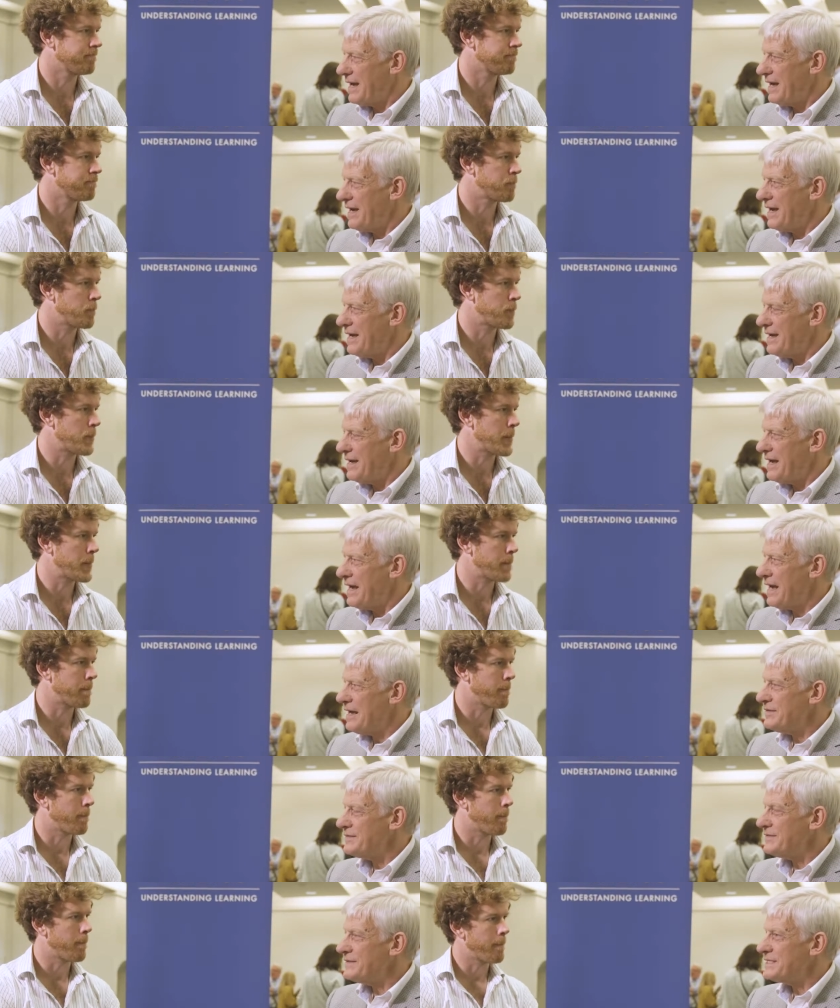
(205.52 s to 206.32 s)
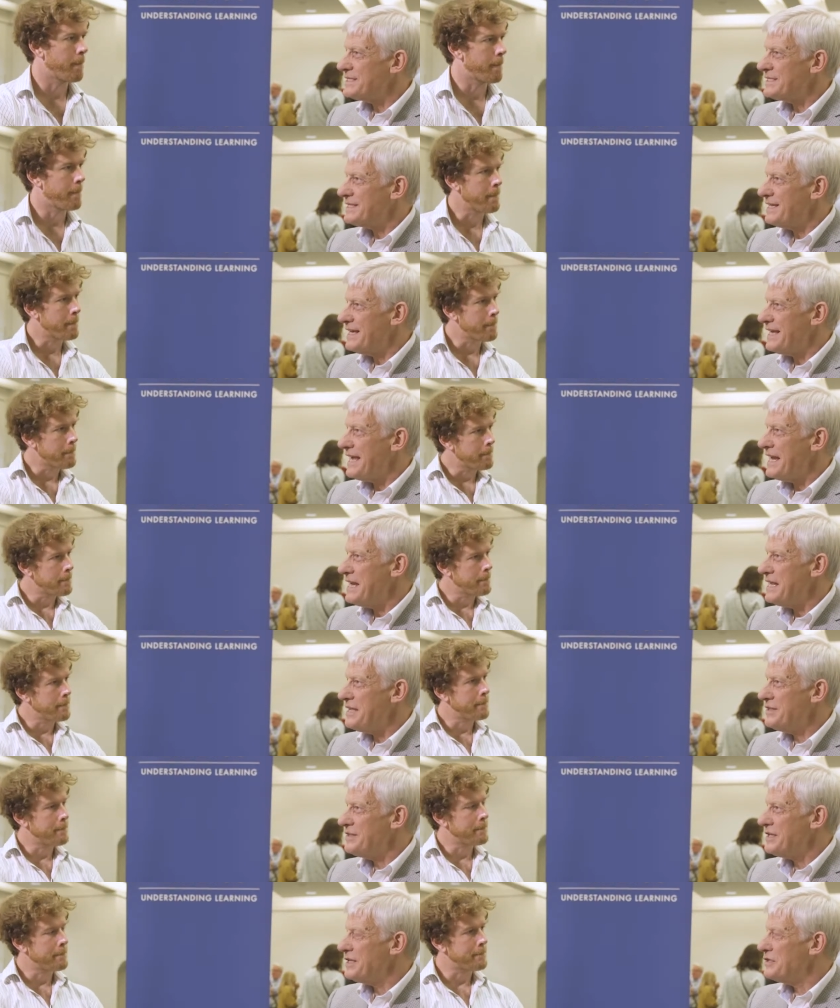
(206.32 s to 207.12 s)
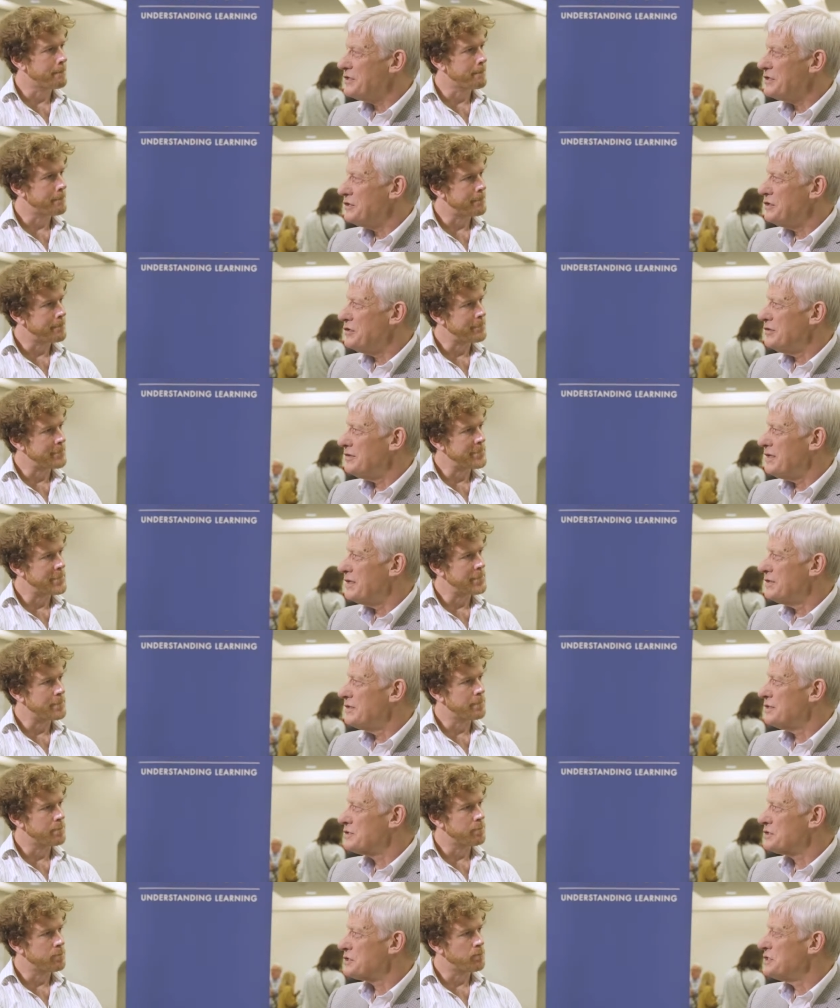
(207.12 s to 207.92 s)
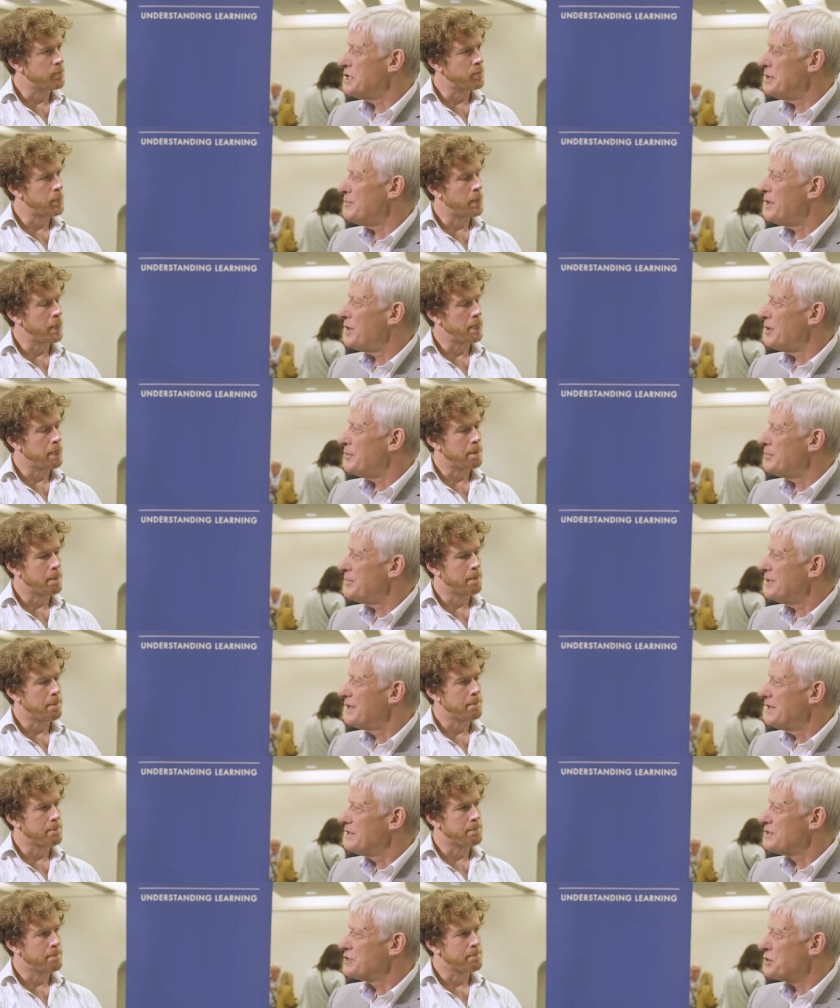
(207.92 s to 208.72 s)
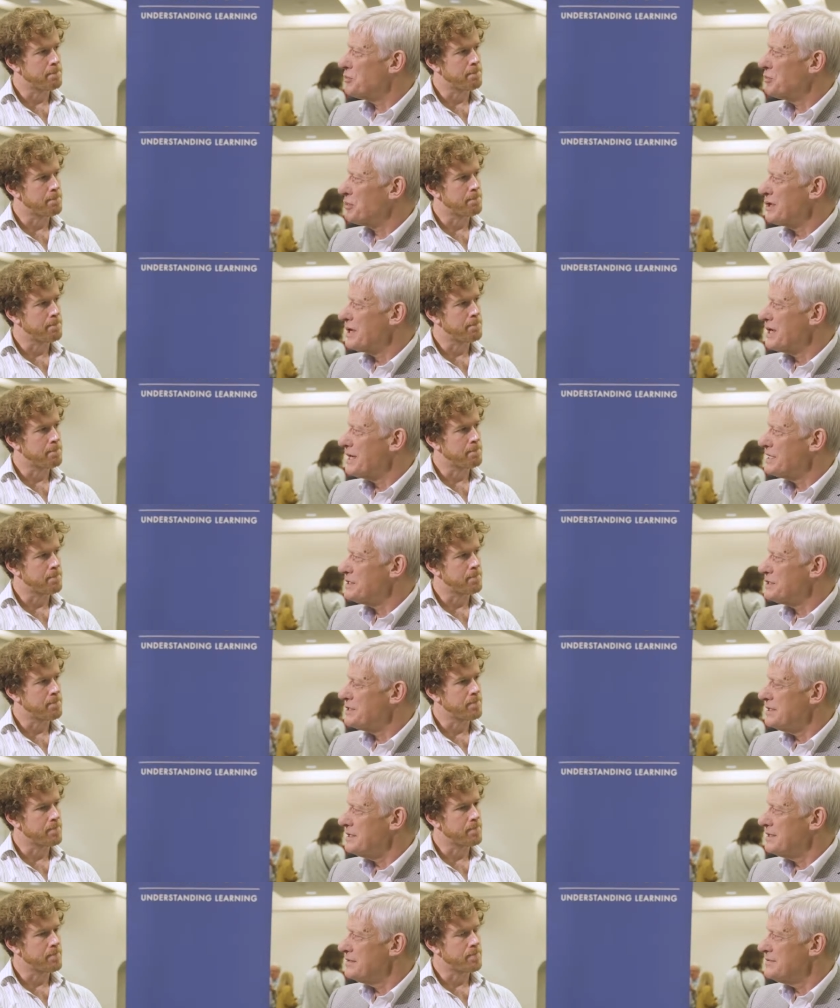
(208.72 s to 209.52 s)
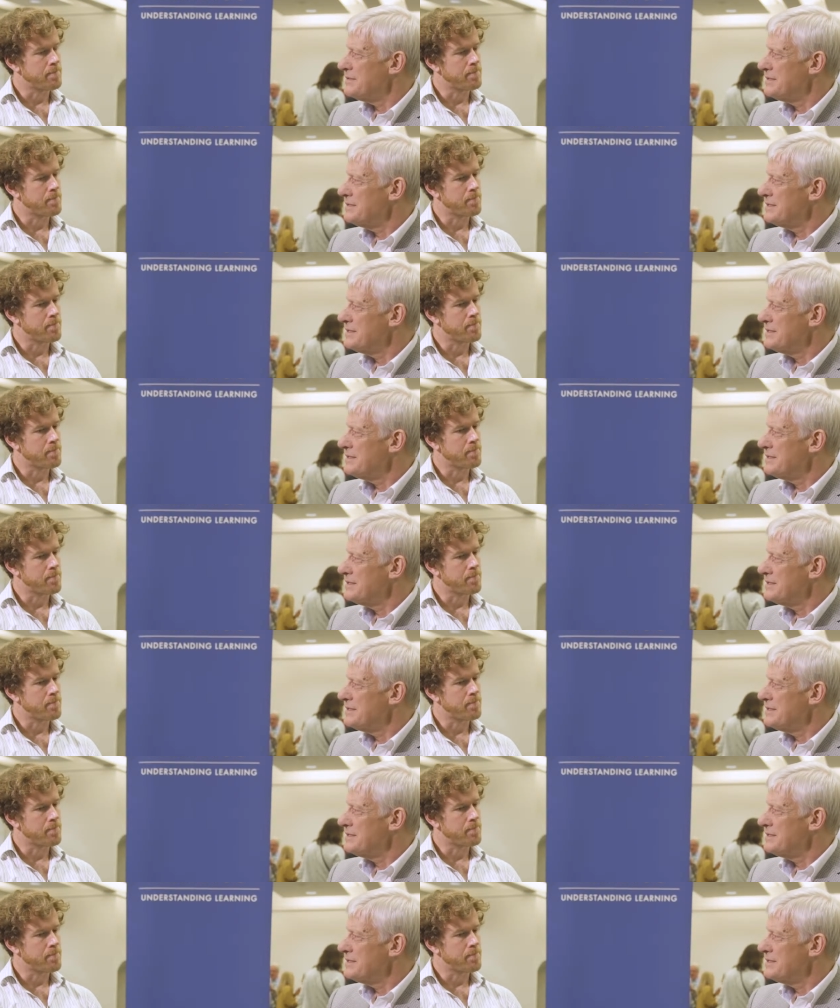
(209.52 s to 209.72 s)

Speaker 1: How's anything that's come up surprised you?